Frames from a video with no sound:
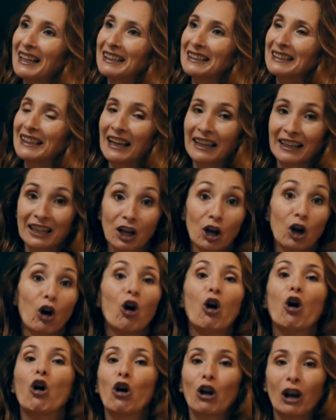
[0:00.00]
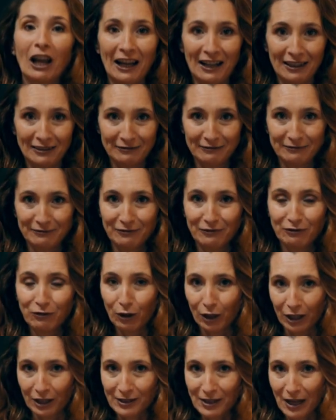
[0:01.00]
like hola,
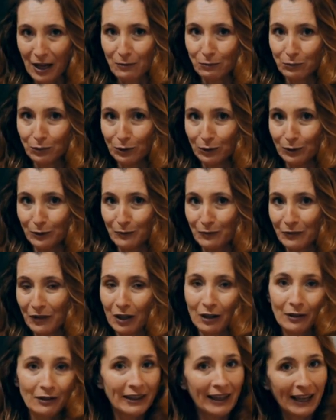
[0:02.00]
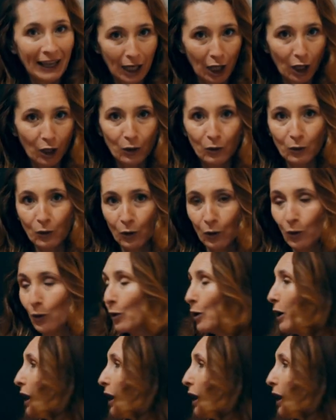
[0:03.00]
for example, no? Hello or